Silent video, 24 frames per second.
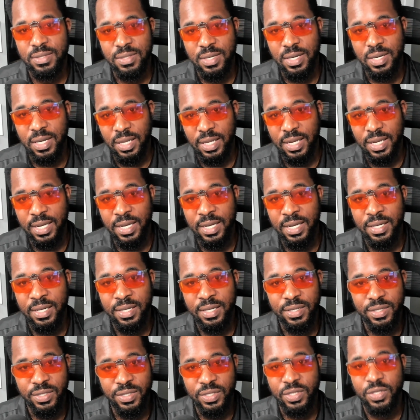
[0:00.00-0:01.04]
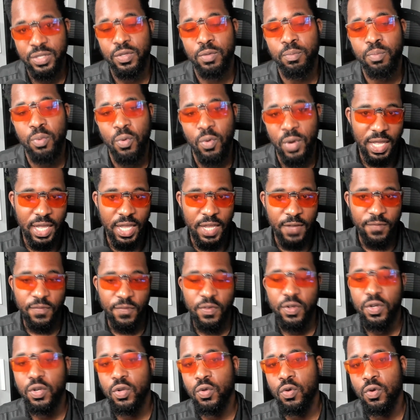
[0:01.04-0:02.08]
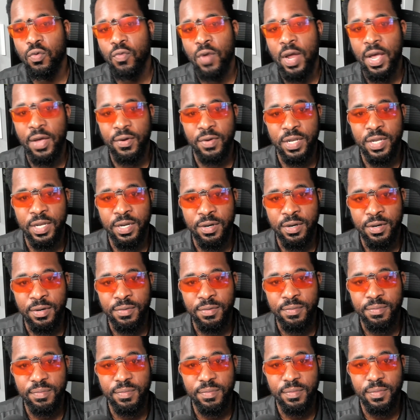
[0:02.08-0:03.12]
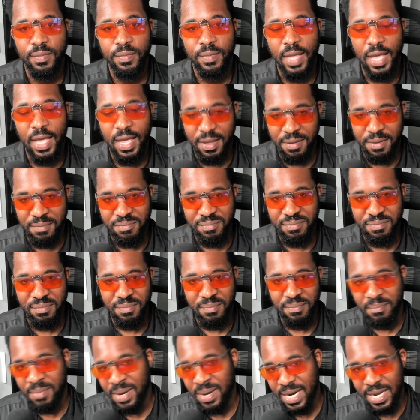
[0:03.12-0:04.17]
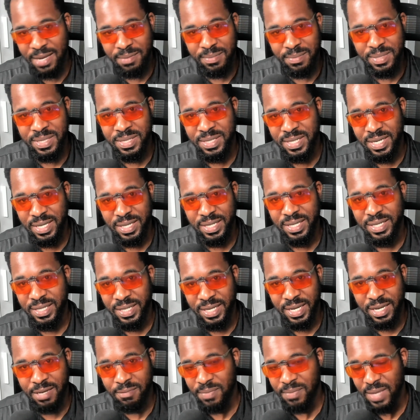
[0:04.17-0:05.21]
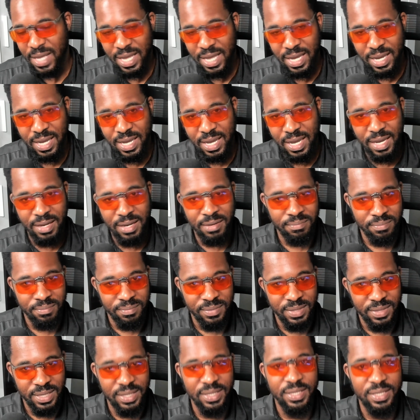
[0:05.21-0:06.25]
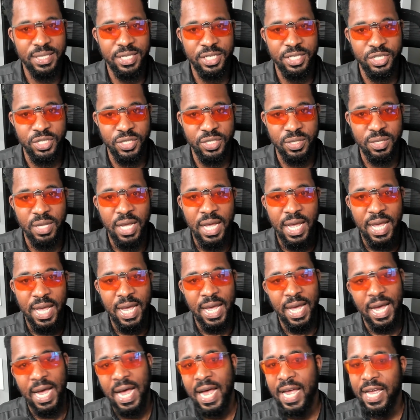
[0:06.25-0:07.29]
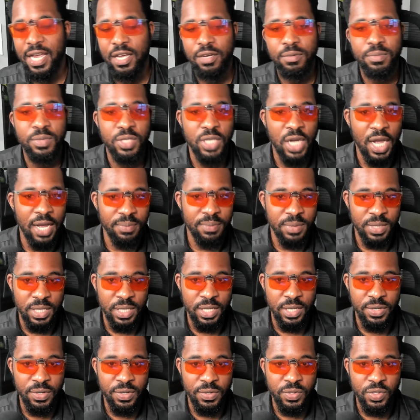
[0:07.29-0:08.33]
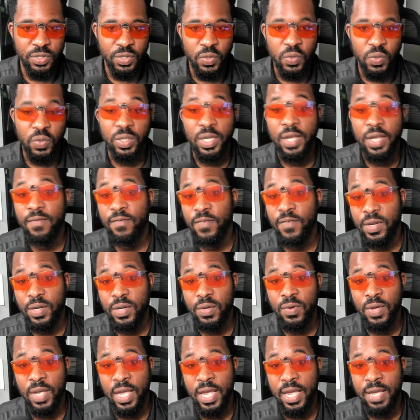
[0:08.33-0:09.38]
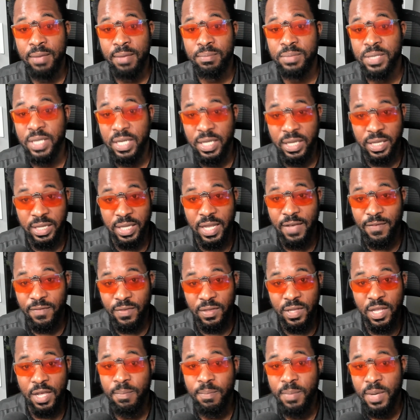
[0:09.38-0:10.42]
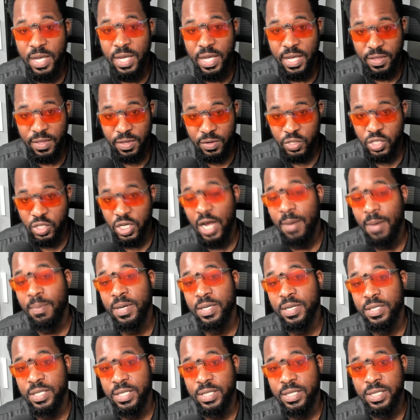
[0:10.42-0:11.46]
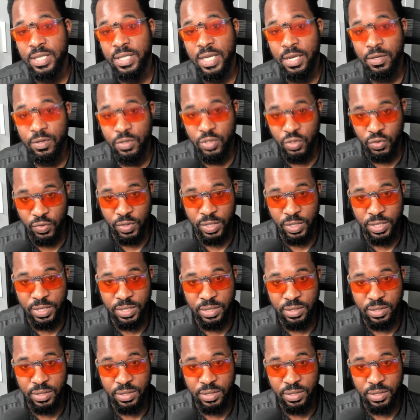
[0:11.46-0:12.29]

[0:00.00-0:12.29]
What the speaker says: clean, to the point. If you're new around here, hey, my name is Dylan Lee, aka Dylan Digital. I help job seekers who love video games level up their job hunting skill trees.